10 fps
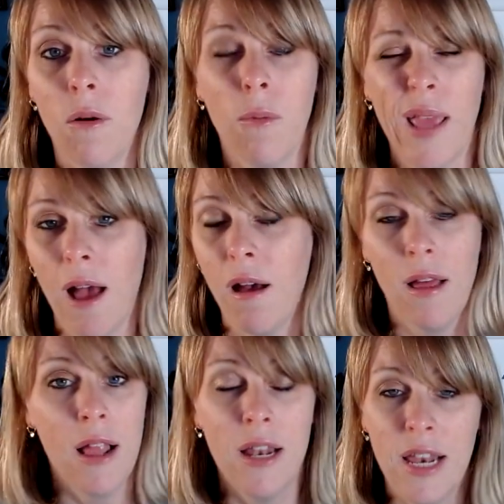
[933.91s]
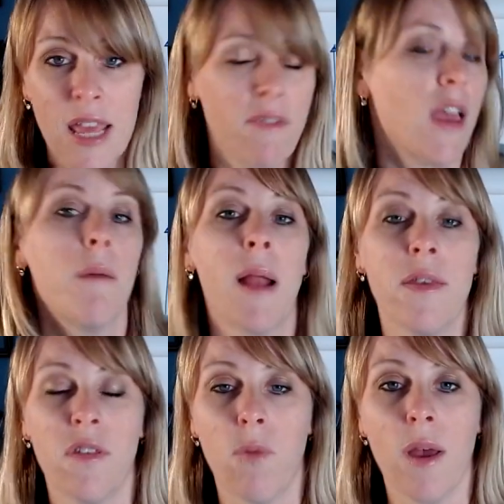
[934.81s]
we are leaving our
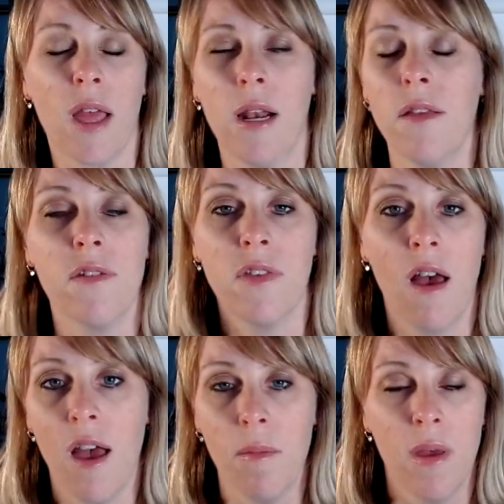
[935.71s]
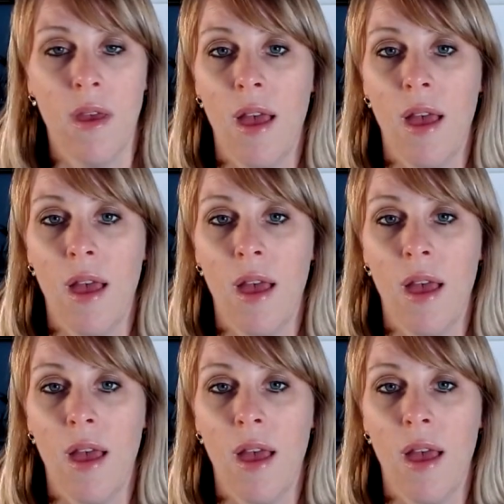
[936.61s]
place of work at lunchtime